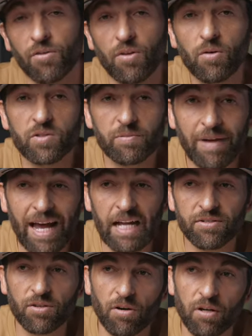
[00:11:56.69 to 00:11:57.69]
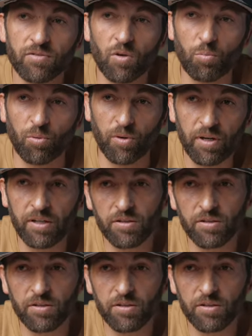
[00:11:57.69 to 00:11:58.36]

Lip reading: Those mats are also pretty